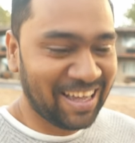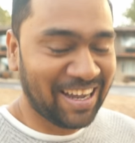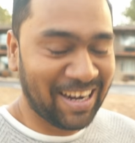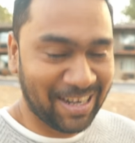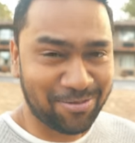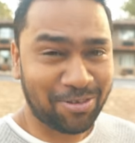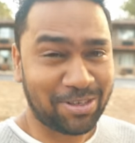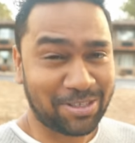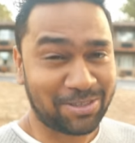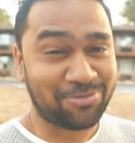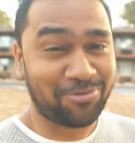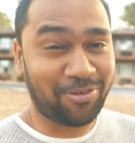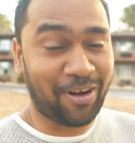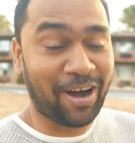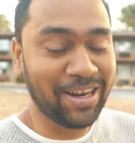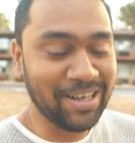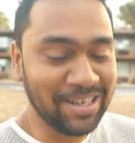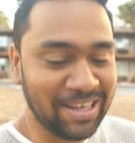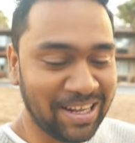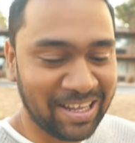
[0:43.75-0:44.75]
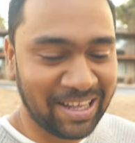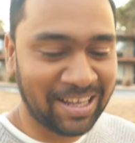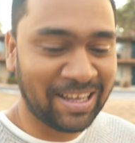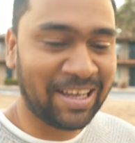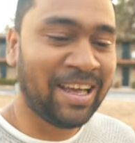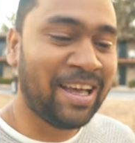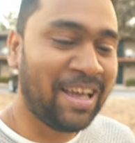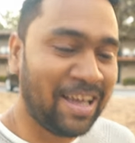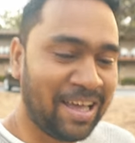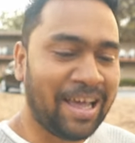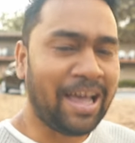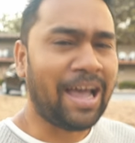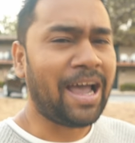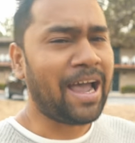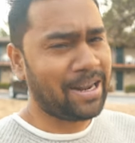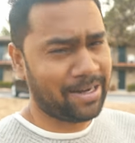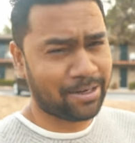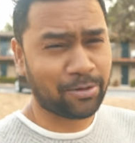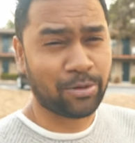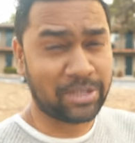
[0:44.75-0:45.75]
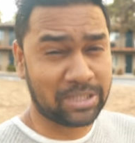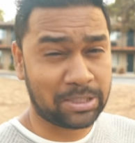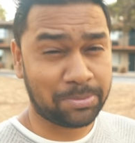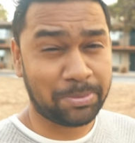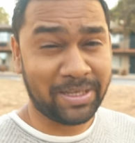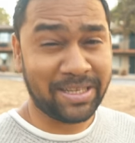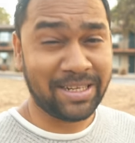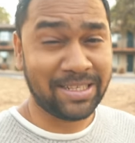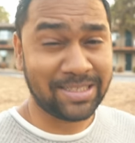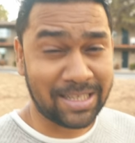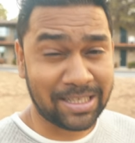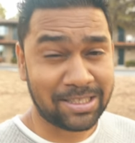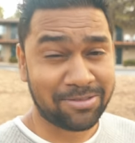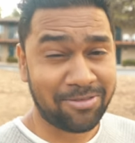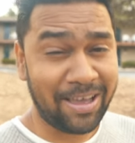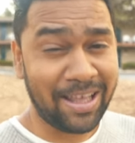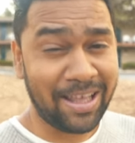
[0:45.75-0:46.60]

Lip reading: It was fun and a good experience as